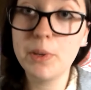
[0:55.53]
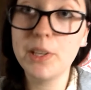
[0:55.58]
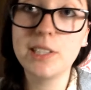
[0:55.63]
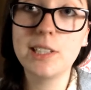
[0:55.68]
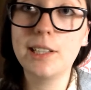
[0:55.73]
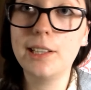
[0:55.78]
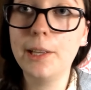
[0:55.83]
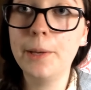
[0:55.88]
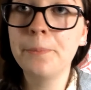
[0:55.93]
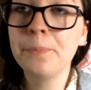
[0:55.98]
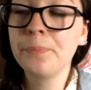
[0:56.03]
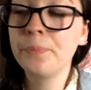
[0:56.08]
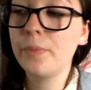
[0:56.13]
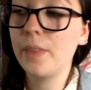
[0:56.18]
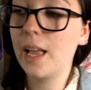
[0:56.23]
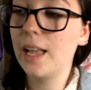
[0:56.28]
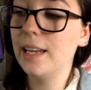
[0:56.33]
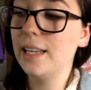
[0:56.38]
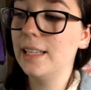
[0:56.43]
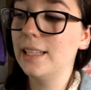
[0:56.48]
Basically,
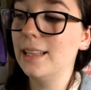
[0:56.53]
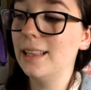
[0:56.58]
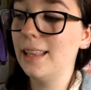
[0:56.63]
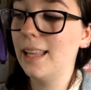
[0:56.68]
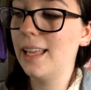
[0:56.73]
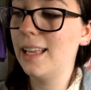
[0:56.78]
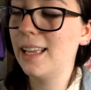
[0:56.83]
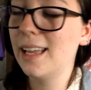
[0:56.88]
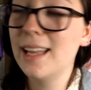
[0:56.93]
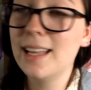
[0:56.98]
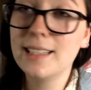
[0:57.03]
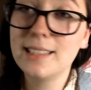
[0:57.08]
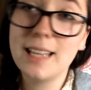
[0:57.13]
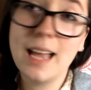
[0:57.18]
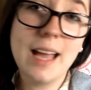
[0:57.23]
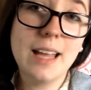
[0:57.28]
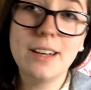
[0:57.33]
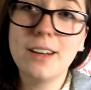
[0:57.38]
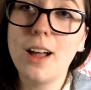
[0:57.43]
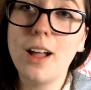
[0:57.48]
I needed like
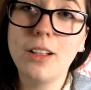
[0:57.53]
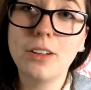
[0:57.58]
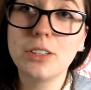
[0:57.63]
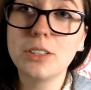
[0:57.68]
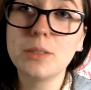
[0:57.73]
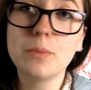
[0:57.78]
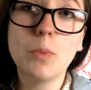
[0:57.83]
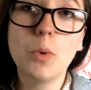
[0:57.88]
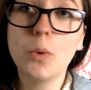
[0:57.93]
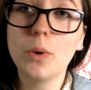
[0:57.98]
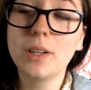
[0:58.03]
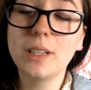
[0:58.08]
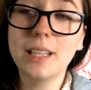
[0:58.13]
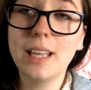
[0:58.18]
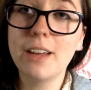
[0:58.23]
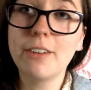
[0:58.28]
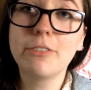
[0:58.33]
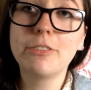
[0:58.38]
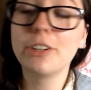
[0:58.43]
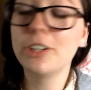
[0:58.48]
$10 more to
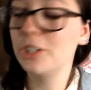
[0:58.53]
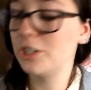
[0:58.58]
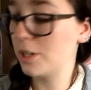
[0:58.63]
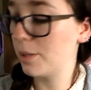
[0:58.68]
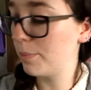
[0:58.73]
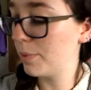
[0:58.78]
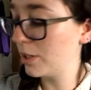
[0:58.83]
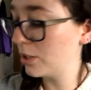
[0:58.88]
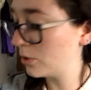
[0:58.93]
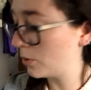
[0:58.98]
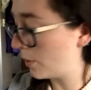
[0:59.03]
get free shipping,